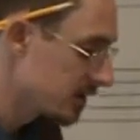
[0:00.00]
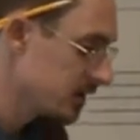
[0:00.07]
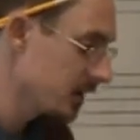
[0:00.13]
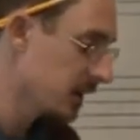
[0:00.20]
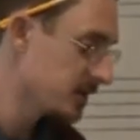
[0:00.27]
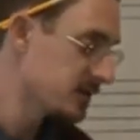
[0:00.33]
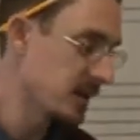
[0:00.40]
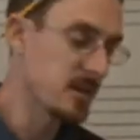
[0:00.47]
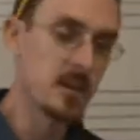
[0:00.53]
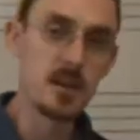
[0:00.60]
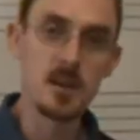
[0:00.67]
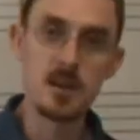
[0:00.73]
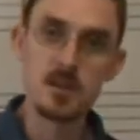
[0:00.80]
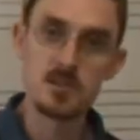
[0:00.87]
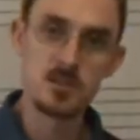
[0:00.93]

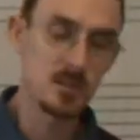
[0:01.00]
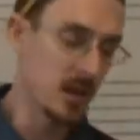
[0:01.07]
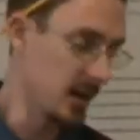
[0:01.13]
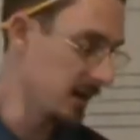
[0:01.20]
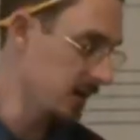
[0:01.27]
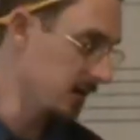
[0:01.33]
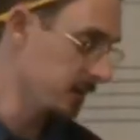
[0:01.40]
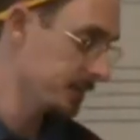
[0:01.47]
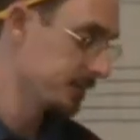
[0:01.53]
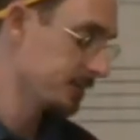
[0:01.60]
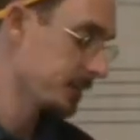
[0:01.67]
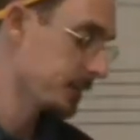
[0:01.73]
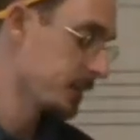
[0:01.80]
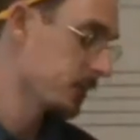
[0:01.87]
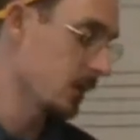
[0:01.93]
ascending scale,
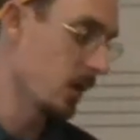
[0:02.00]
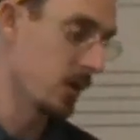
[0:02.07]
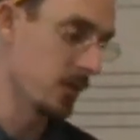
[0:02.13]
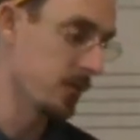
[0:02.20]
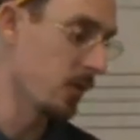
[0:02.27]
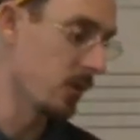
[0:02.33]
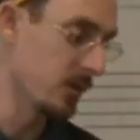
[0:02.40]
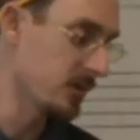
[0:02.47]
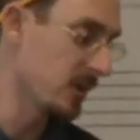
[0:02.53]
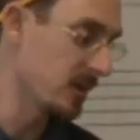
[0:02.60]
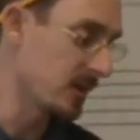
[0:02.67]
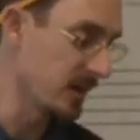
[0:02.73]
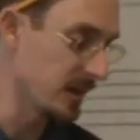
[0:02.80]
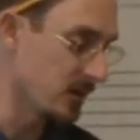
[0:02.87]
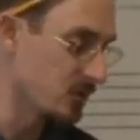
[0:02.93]
or a full
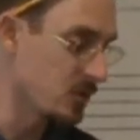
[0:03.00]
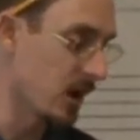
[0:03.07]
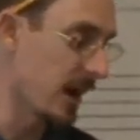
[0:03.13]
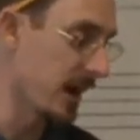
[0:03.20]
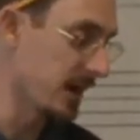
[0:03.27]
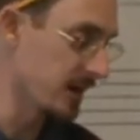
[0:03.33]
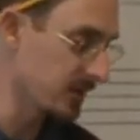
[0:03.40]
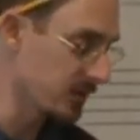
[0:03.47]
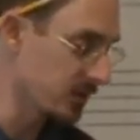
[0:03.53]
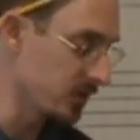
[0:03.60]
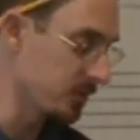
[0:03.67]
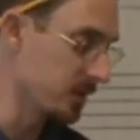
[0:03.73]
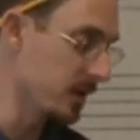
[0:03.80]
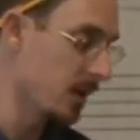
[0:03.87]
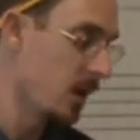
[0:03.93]
ascending triad,
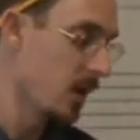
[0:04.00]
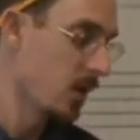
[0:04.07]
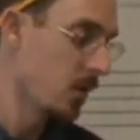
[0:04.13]
excuse me.